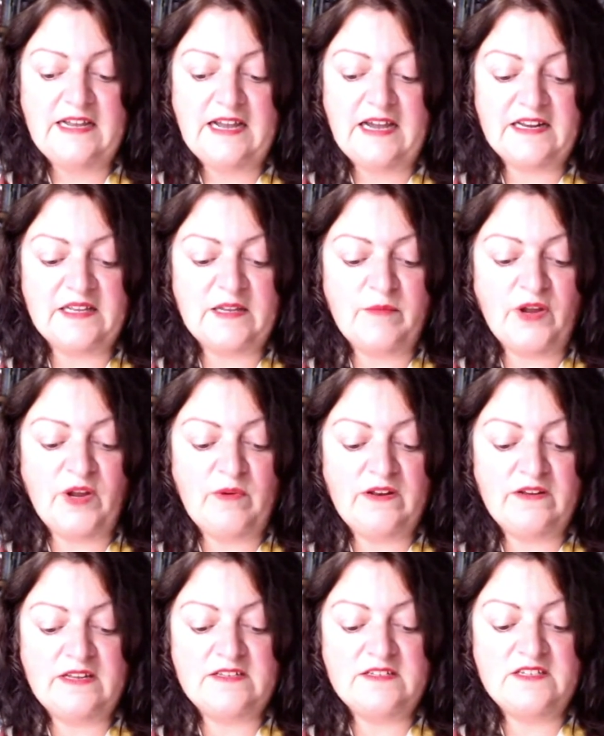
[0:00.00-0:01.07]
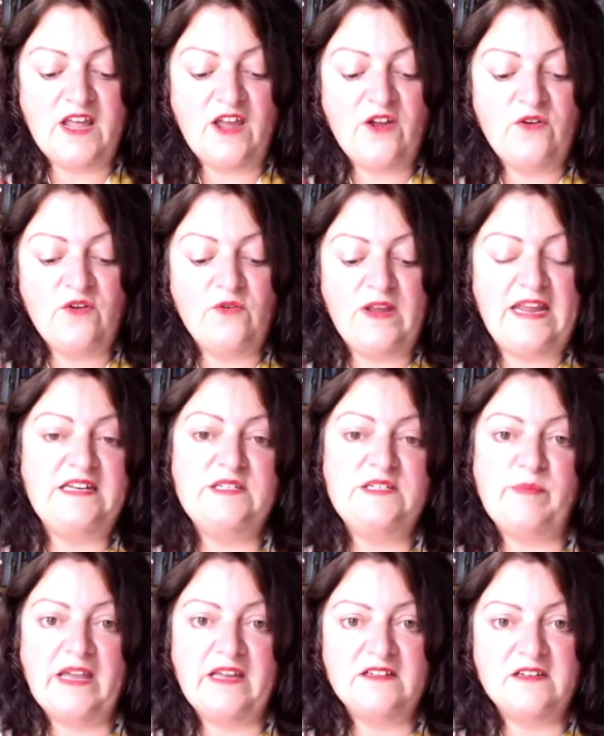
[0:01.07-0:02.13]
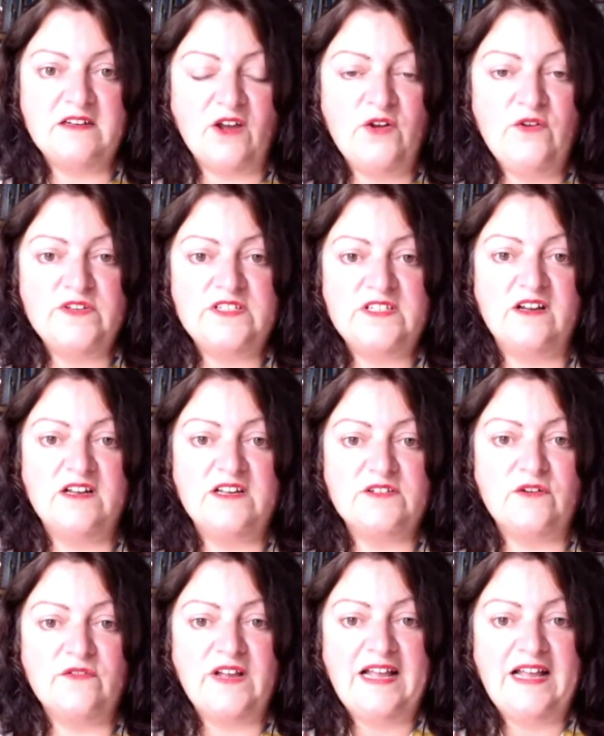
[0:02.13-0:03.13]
And at the moment, there's no independent oversight of